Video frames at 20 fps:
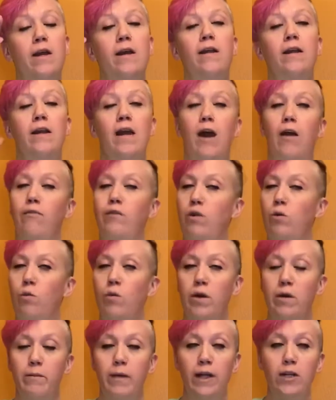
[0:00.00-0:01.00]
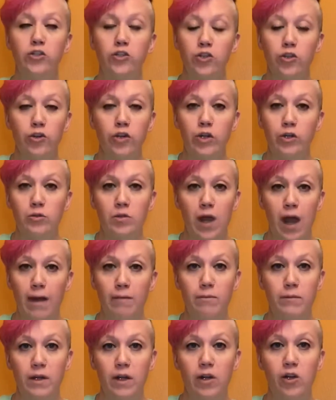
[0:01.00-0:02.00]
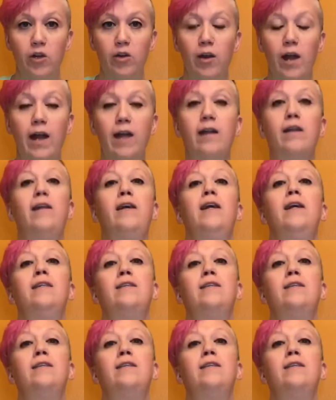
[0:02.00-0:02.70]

Now if you want to make sure you typed it correctly,